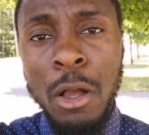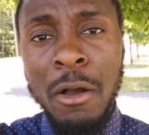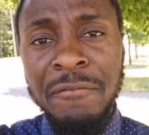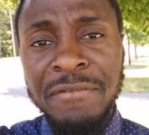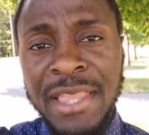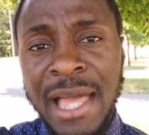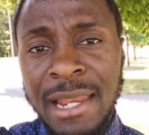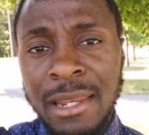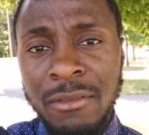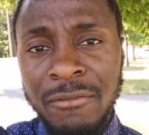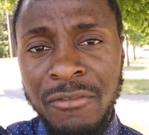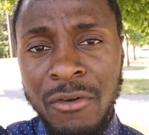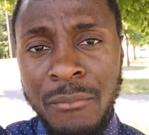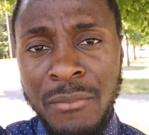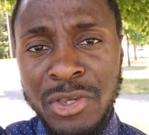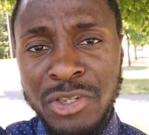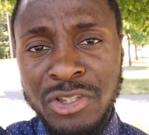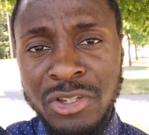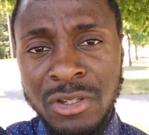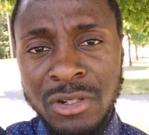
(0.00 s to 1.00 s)
of that
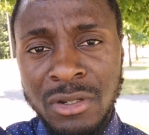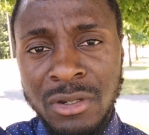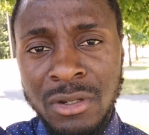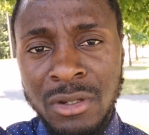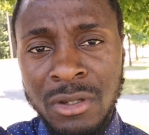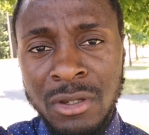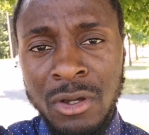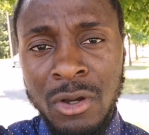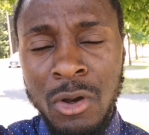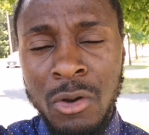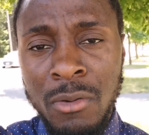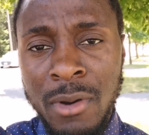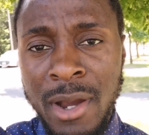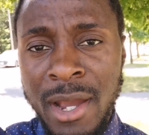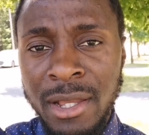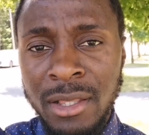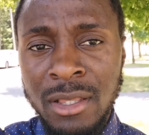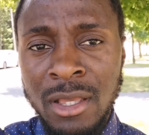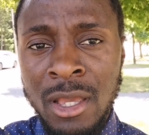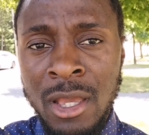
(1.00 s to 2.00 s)
information all
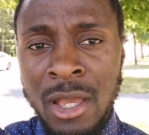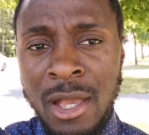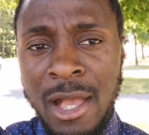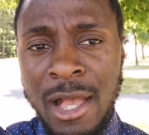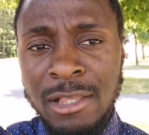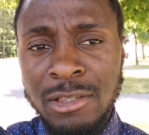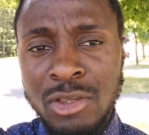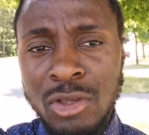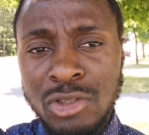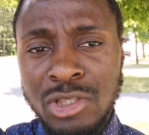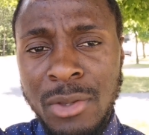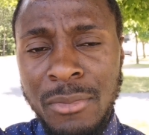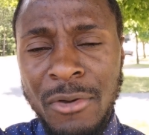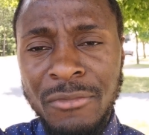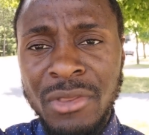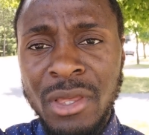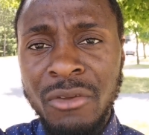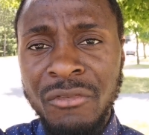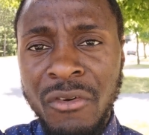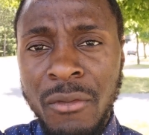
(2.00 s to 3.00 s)
right and so some
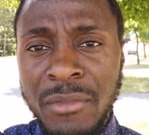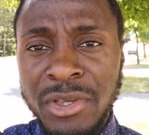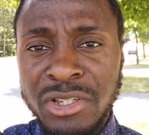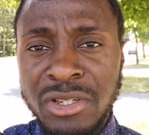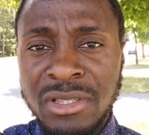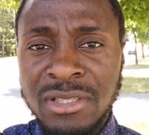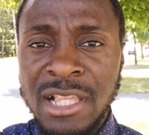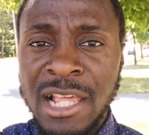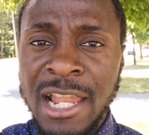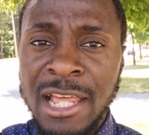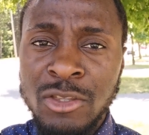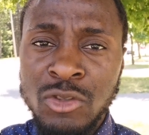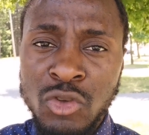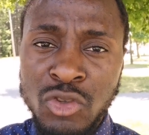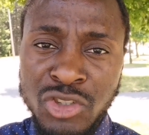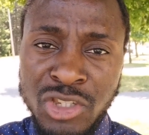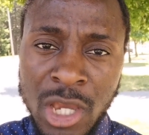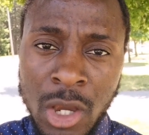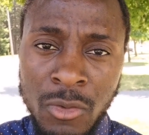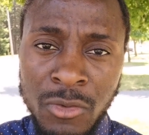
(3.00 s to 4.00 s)
of the information that i
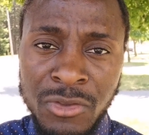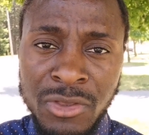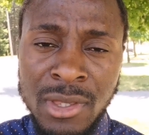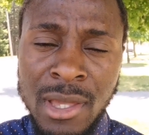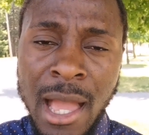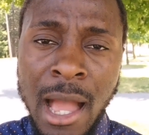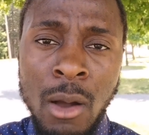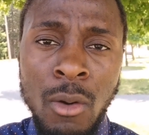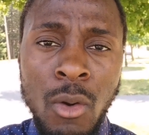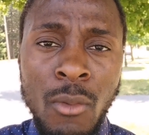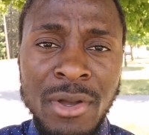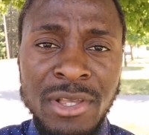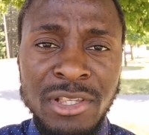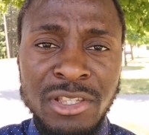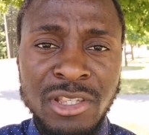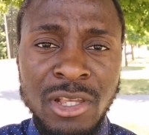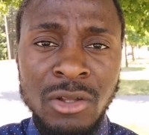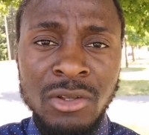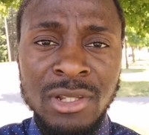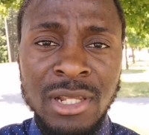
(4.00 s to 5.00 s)
do share with you i
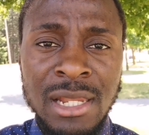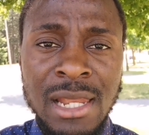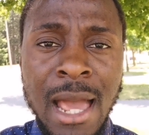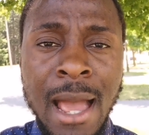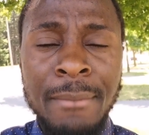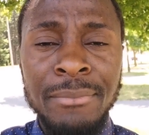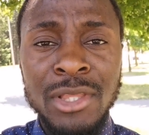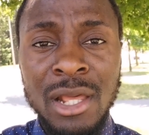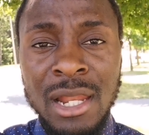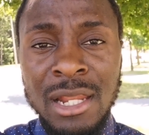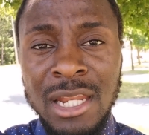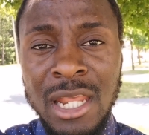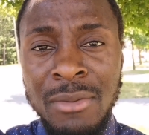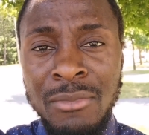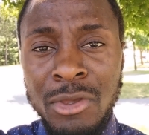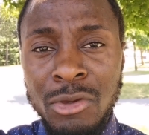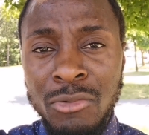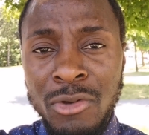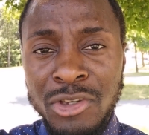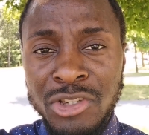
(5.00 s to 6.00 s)
always tell you that i'm not an
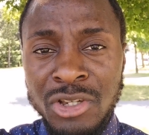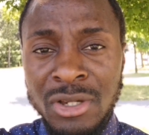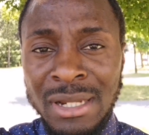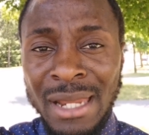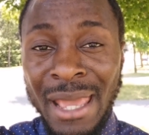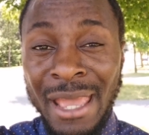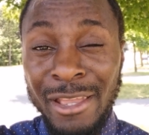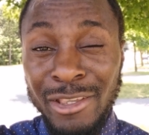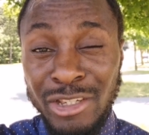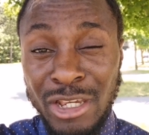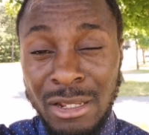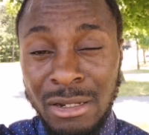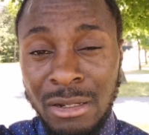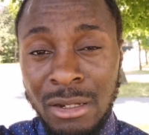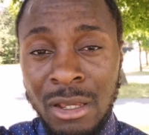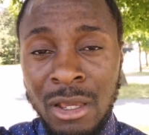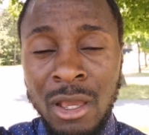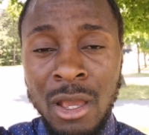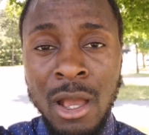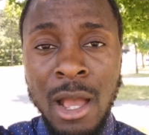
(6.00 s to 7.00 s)
immigration
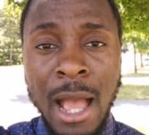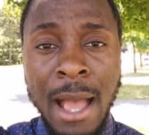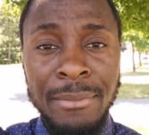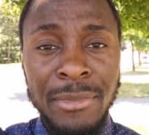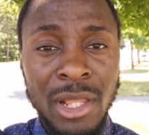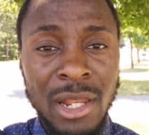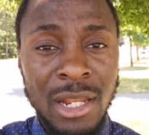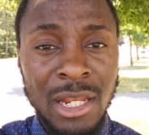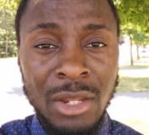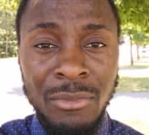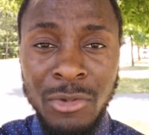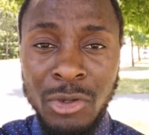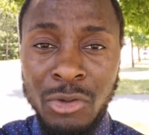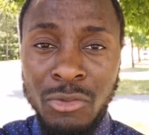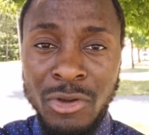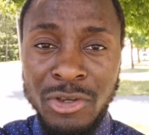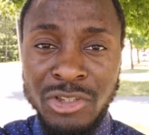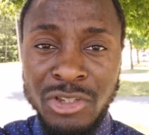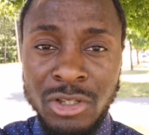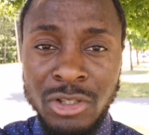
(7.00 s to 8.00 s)
agent i'm not an
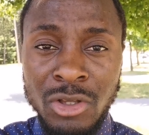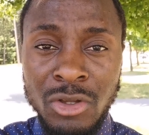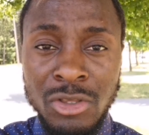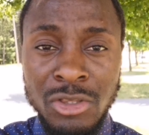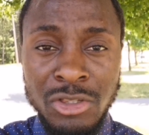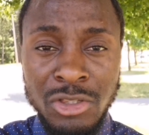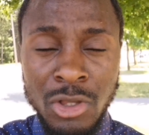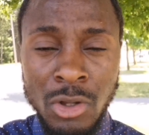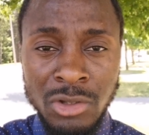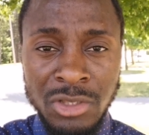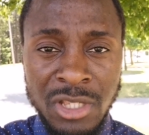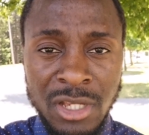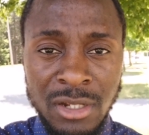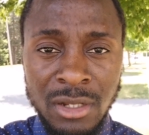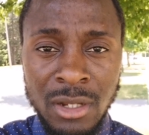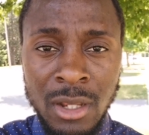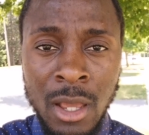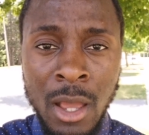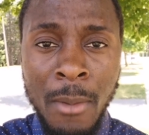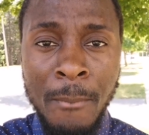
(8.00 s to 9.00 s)
immigration
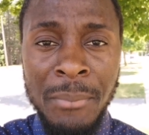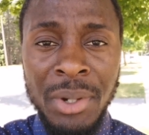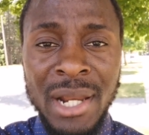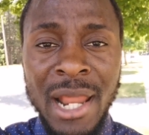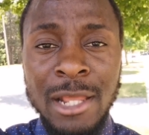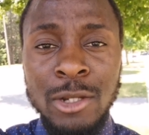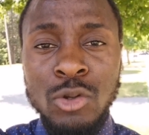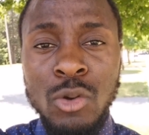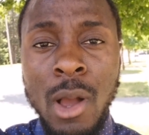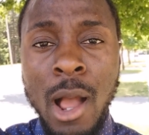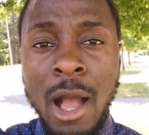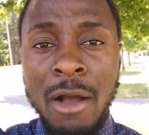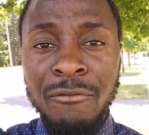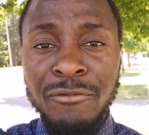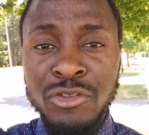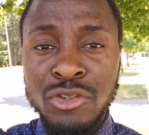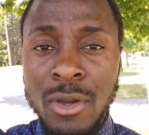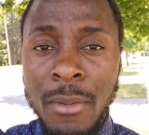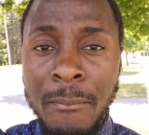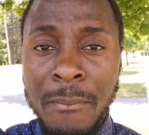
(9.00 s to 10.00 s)
consultant but I do
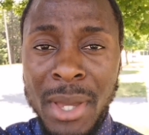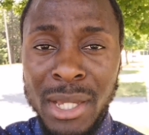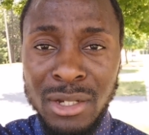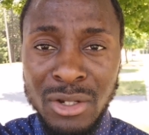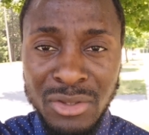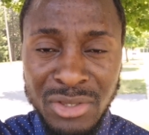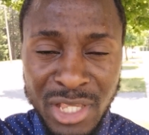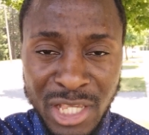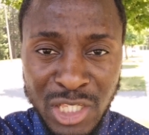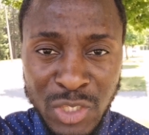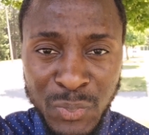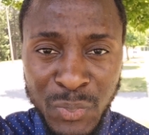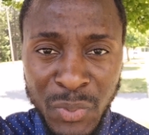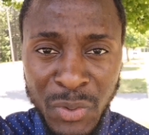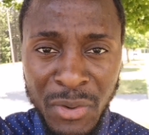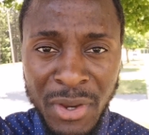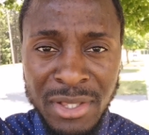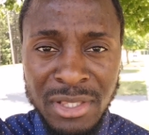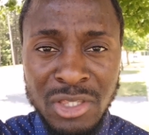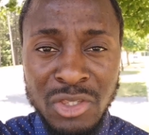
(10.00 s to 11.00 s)
have tremendous
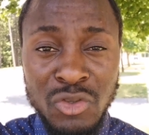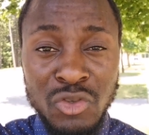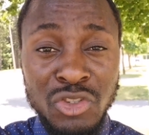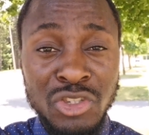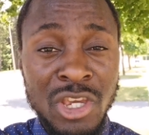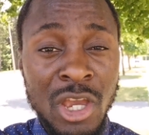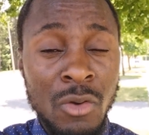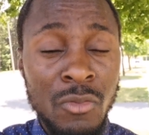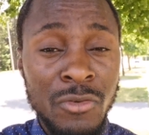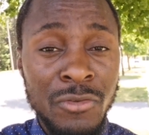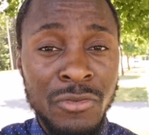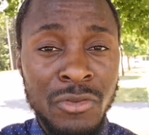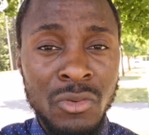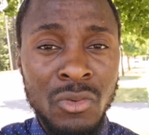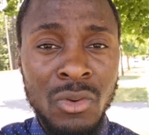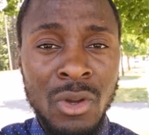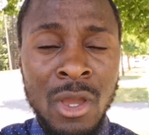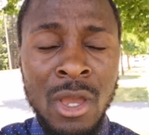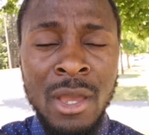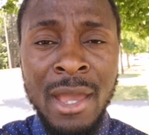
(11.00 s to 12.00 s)
experience to share with
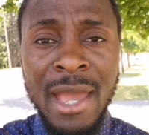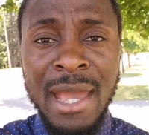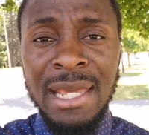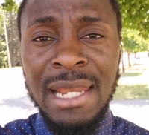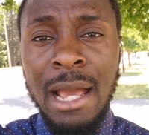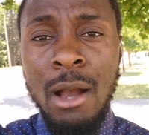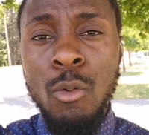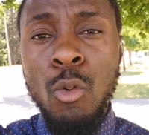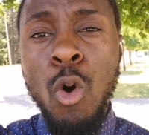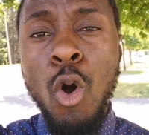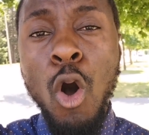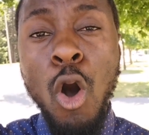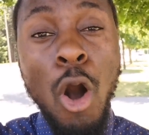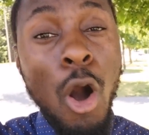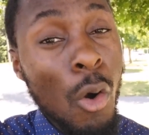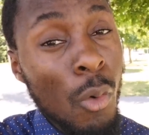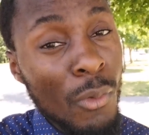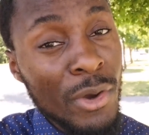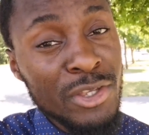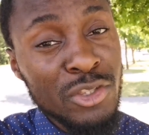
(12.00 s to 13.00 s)
you and I will
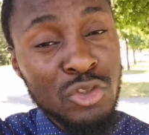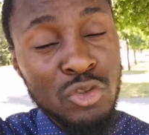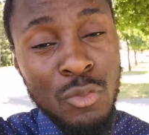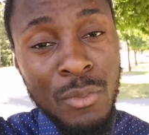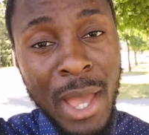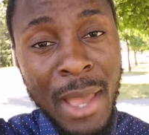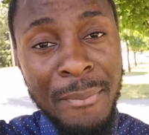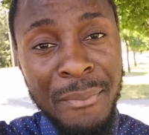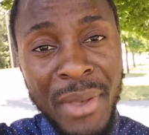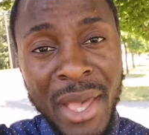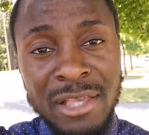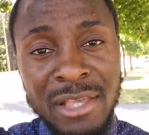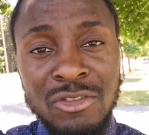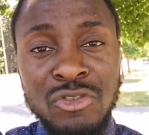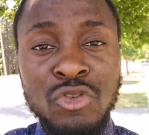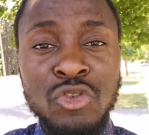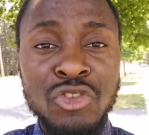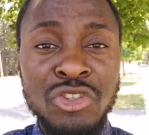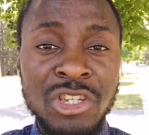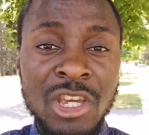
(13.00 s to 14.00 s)
always do my
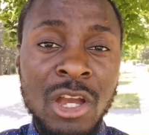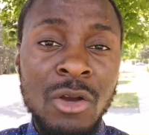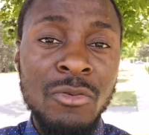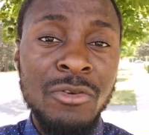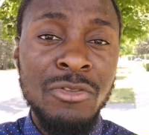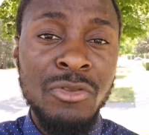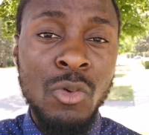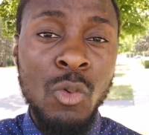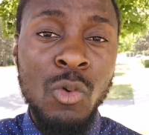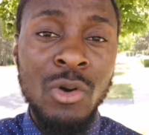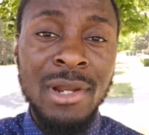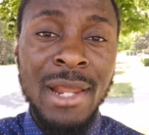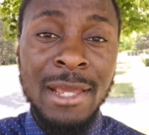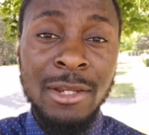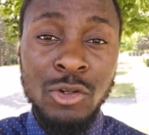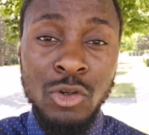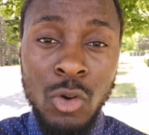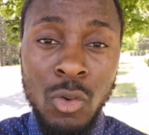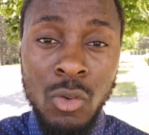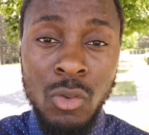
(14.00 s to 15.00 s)
best to share with you what
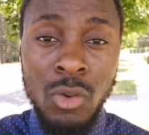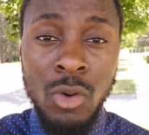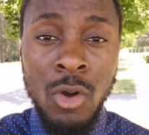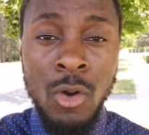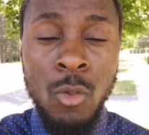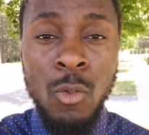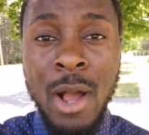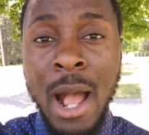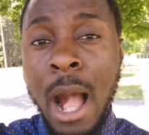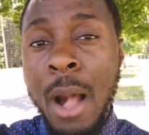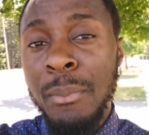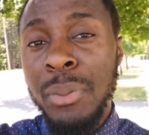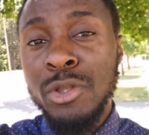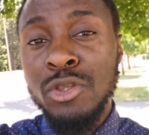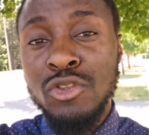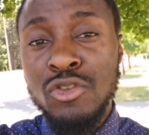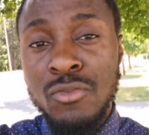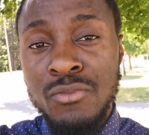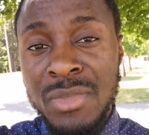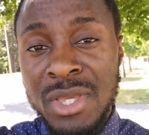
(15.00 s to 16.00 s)
I know what
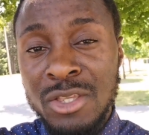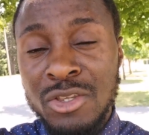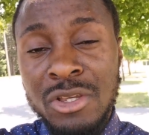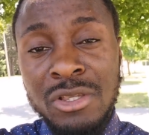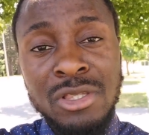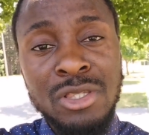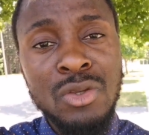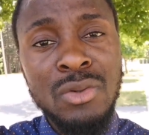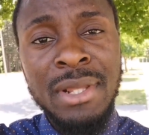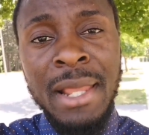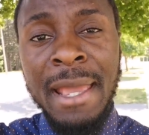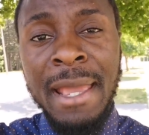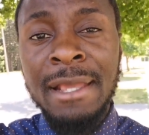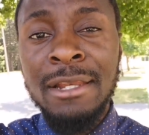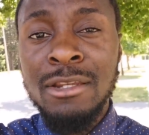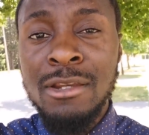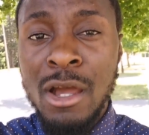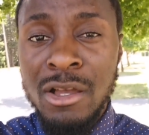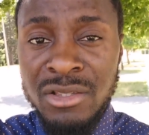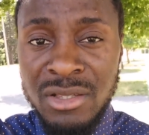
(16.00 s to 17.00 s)
happened to me just so that
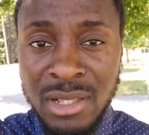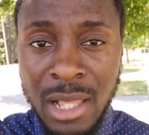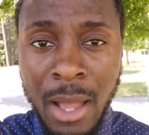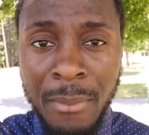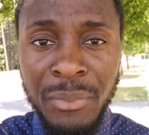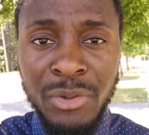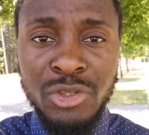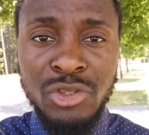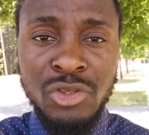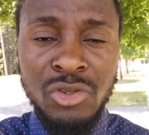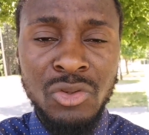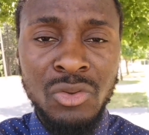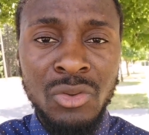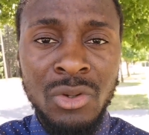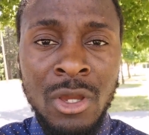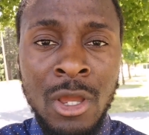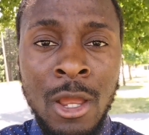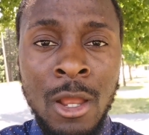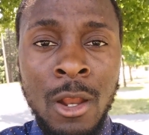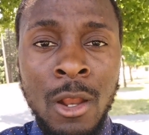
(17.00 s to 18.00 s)
it doesn't happen to
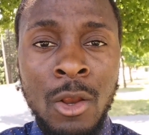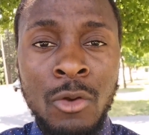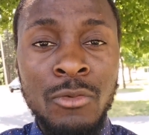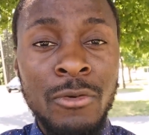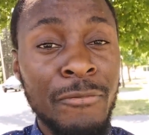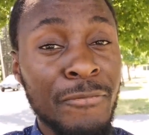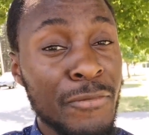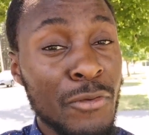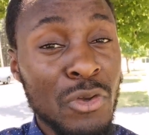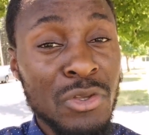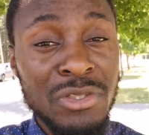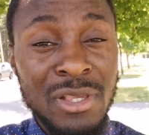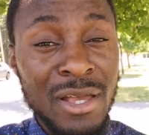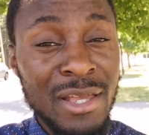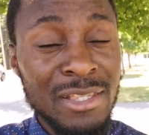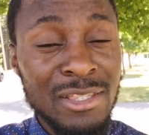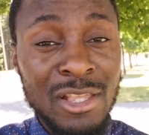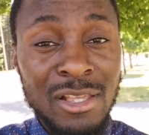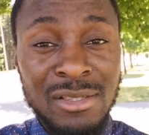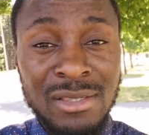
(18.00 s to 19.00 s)
you
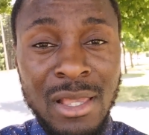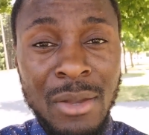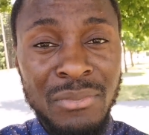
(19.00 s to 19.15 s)
refusal is not